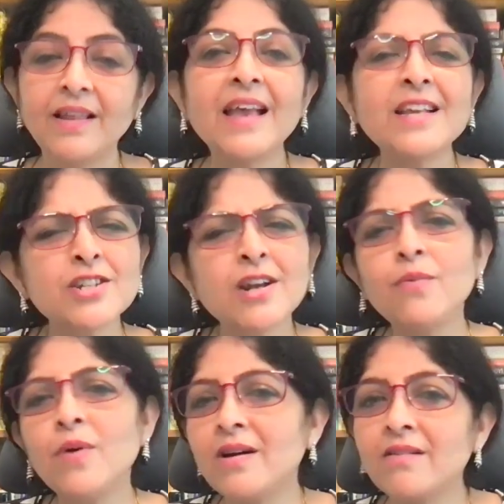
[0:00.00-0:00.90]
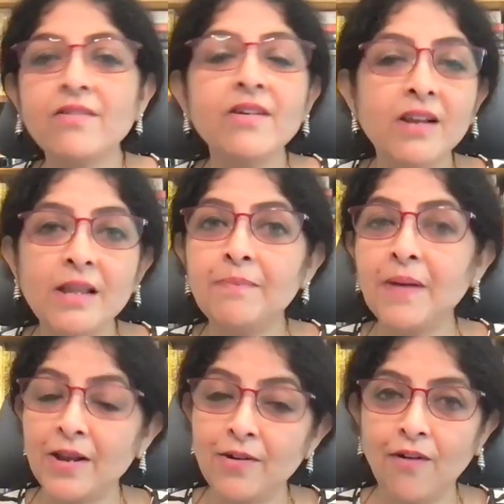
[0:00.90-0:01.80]
The extra work really
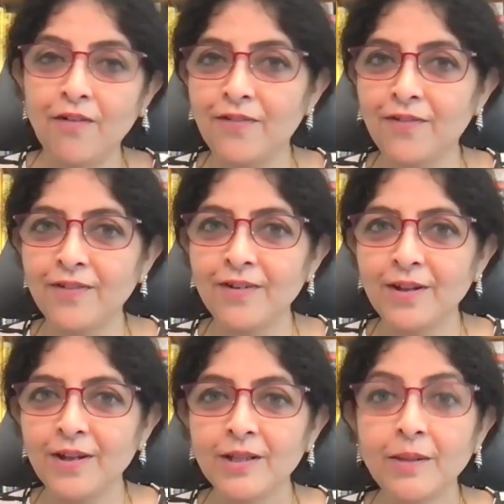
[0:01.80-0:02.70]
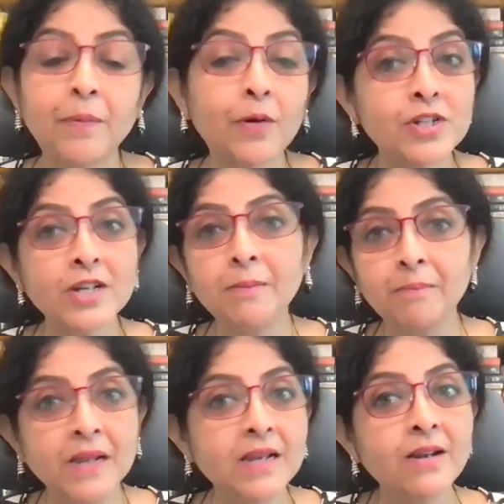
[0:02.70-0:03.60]
paid off. The project
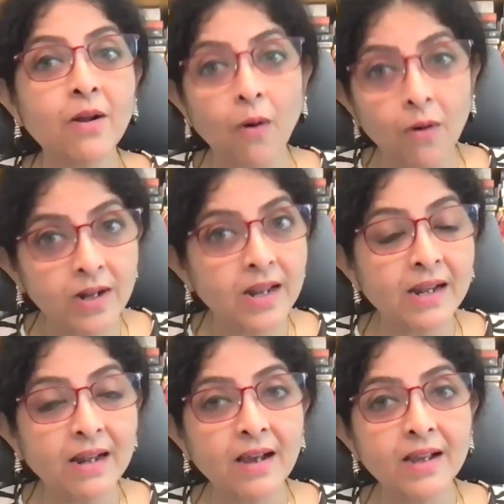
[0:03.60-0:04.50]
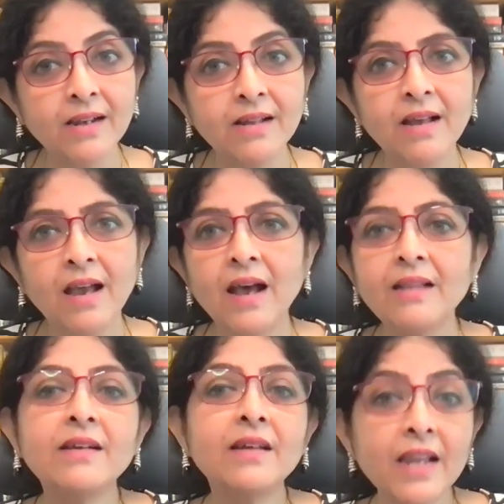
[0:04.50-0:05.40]
completed on deadline,
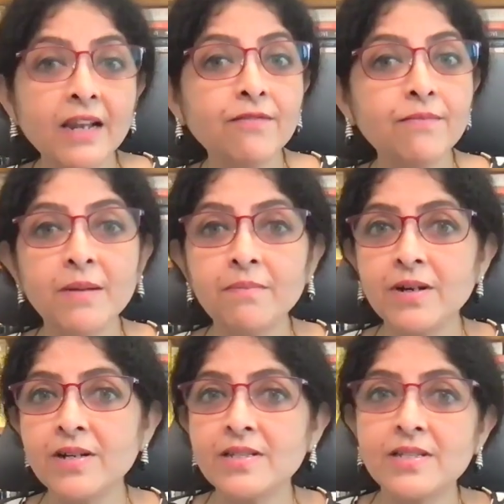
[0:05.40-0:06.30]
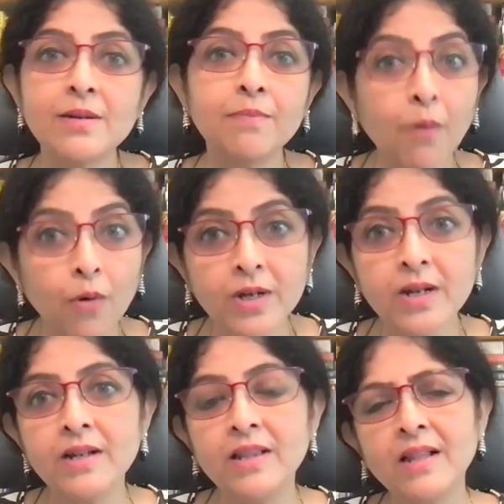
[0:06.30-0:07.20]
and the creative members
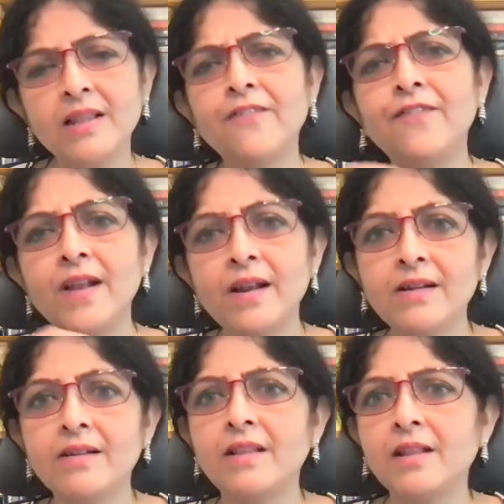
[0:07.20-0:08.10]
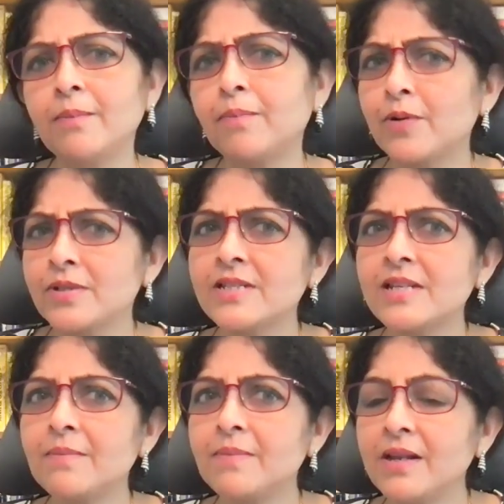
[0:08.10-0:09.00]
reported that they felt that the process
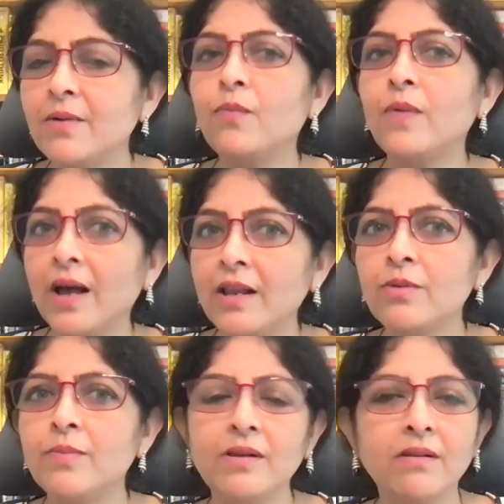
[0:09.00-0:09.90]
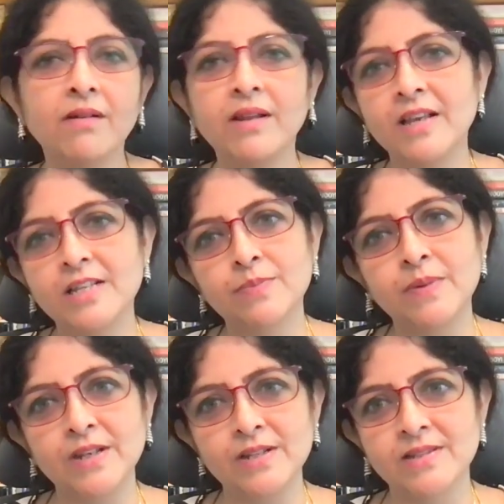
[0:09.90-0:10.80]
had been a valuable learning
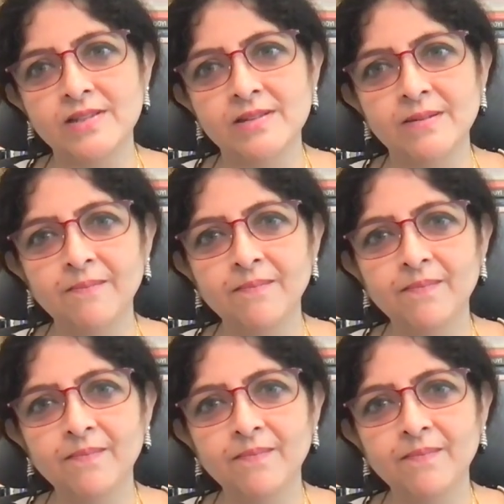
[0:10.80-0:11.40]
experience.